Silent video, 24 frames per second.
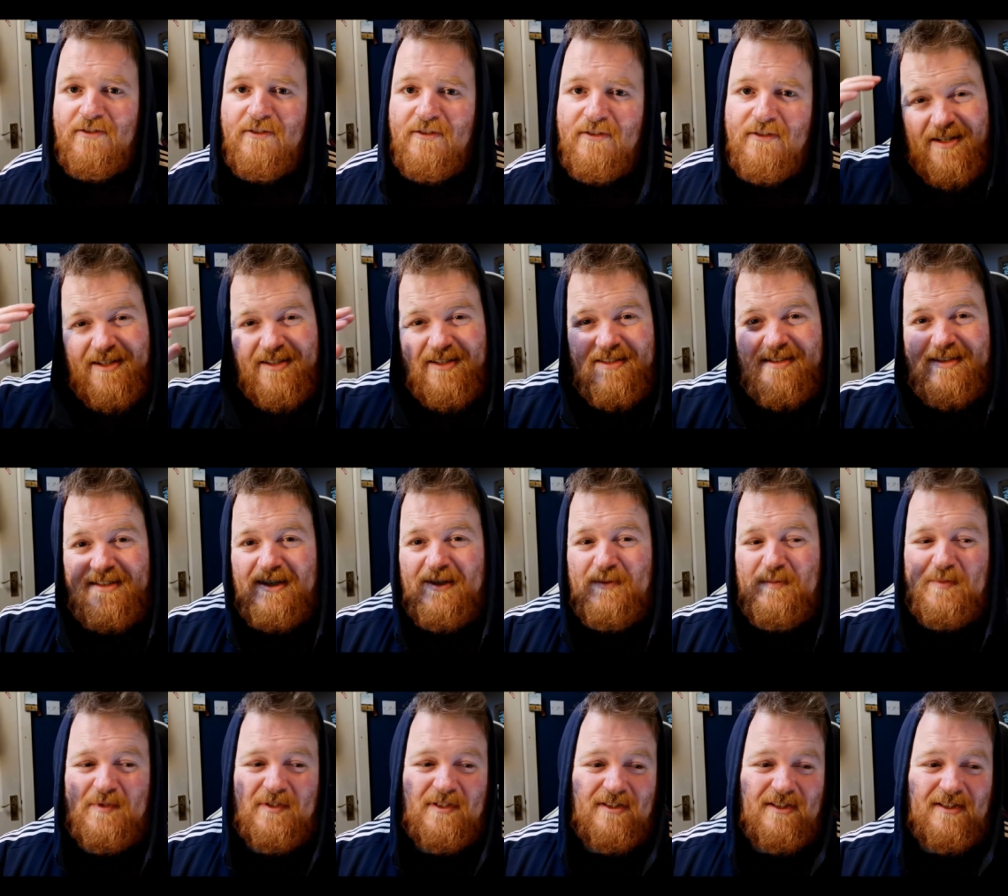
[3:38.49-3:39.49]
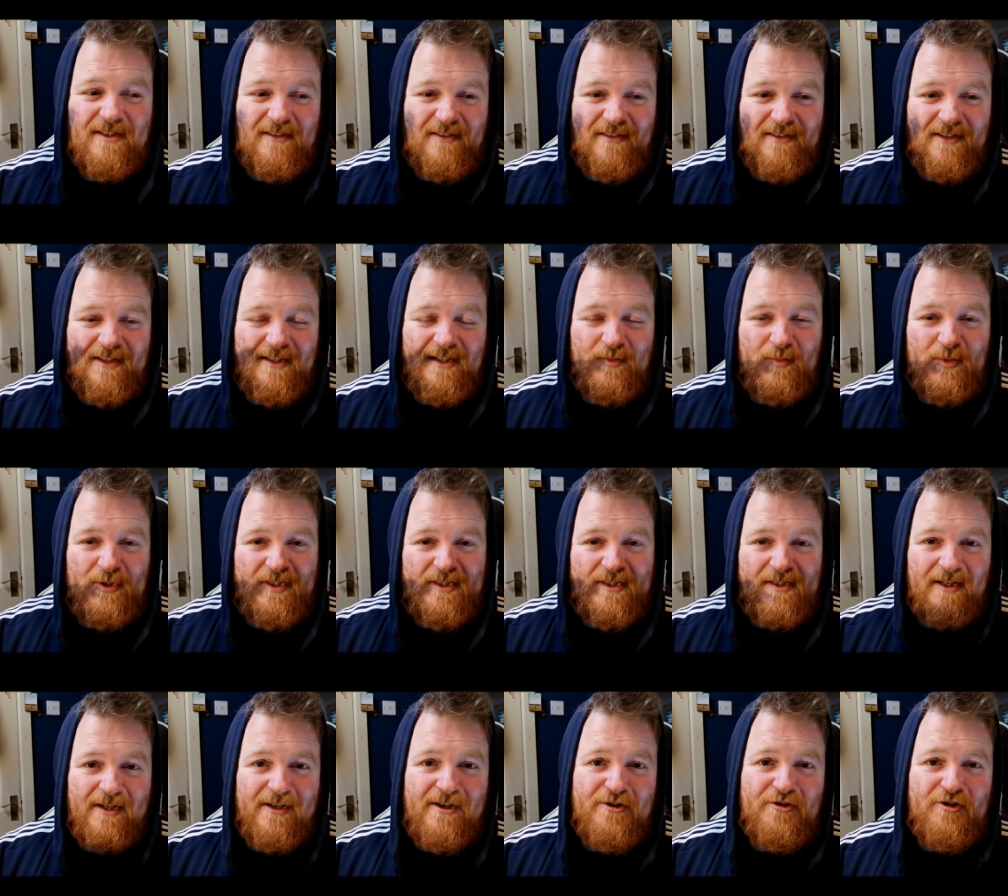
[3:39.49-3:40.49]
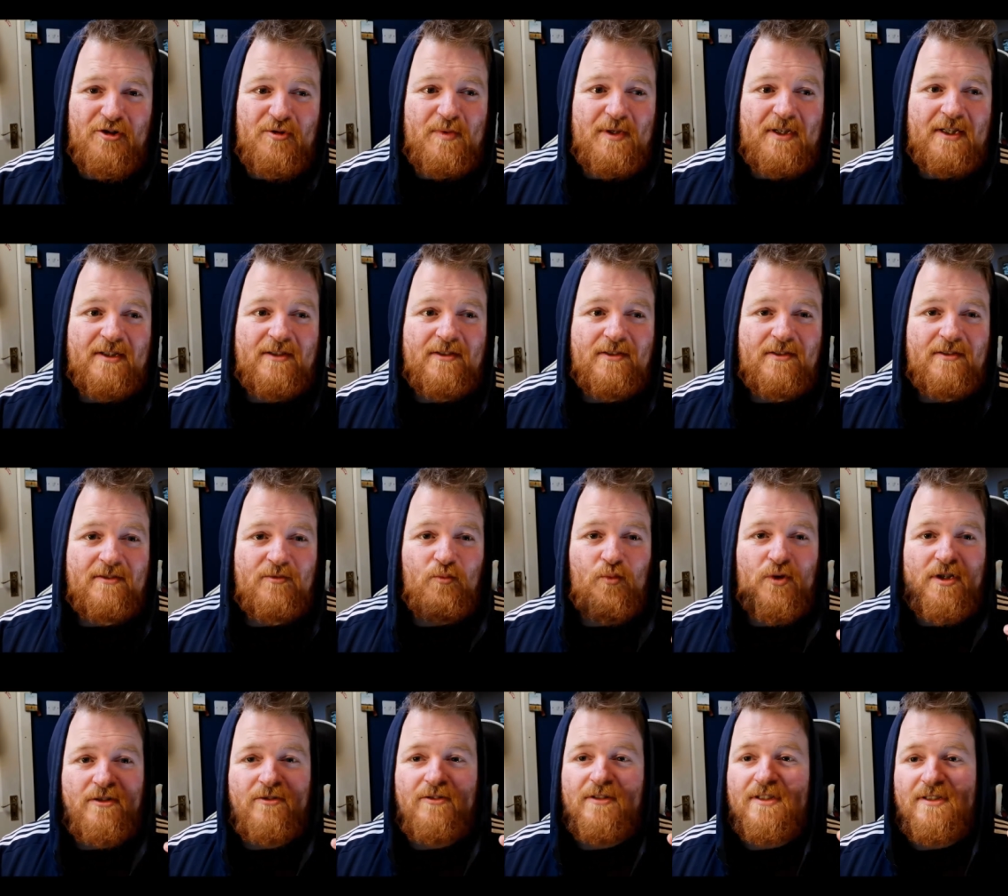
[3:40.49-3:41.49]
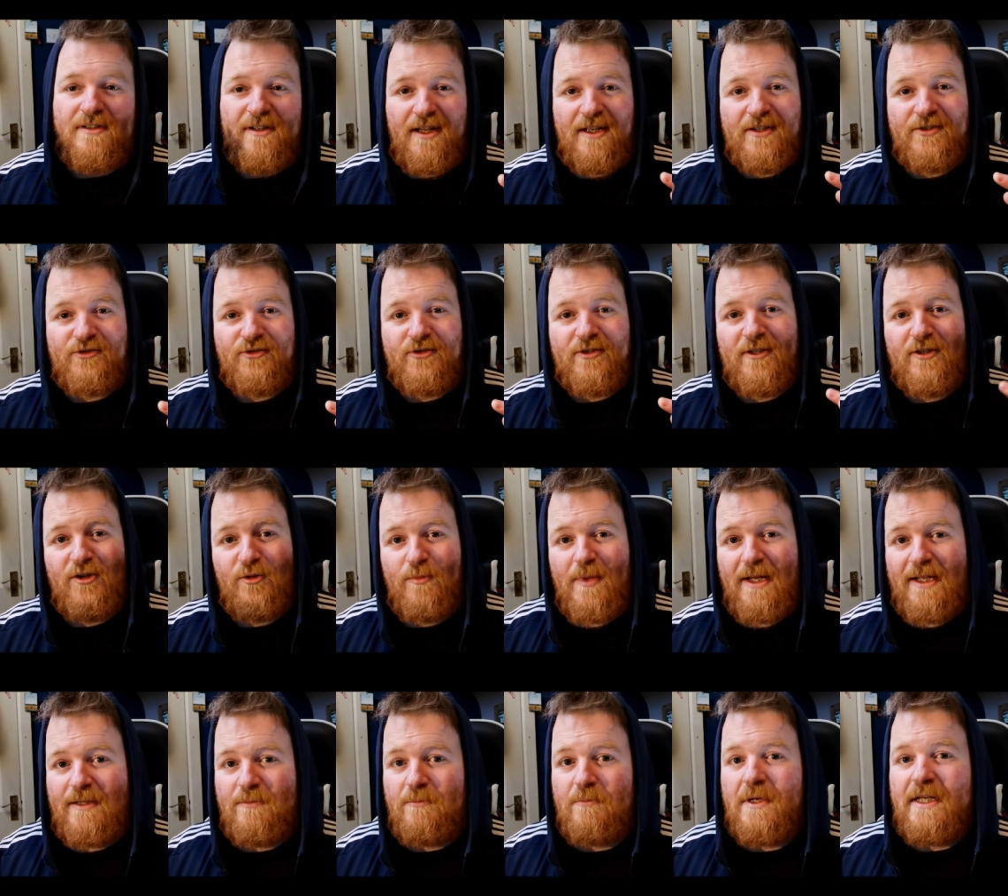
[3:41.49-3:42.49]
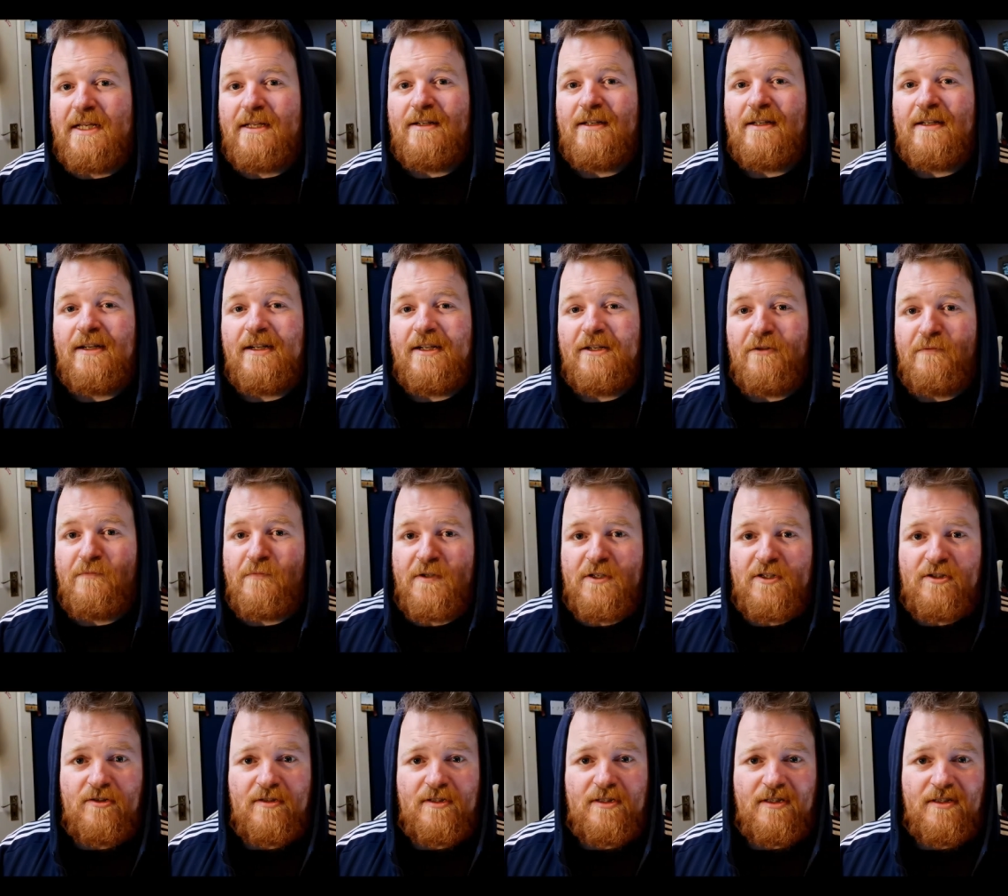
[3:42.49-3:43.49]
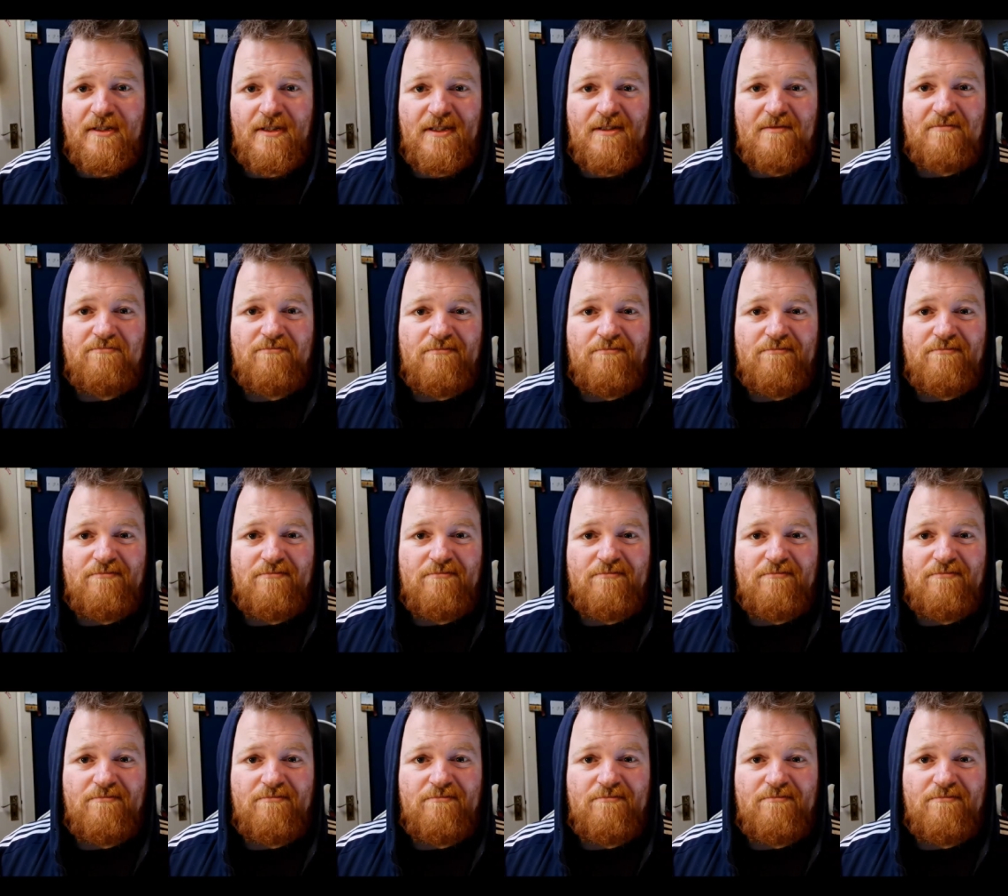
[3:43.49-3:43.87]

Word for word: It kind of seems like a little bit scary, because whether it's natural or man-made, it kind of feels like